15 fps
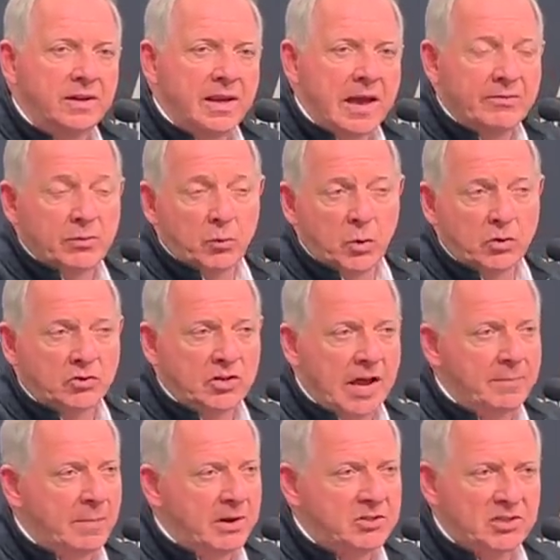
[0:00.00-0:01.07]
having worked
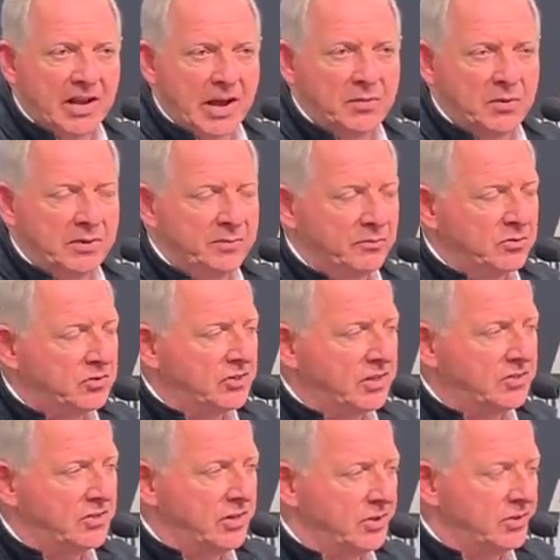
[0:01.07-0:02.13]
side by side with him for
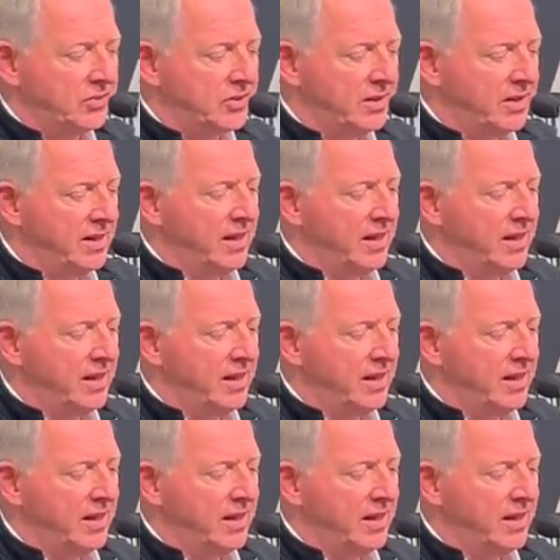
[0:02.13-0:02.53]
6 years,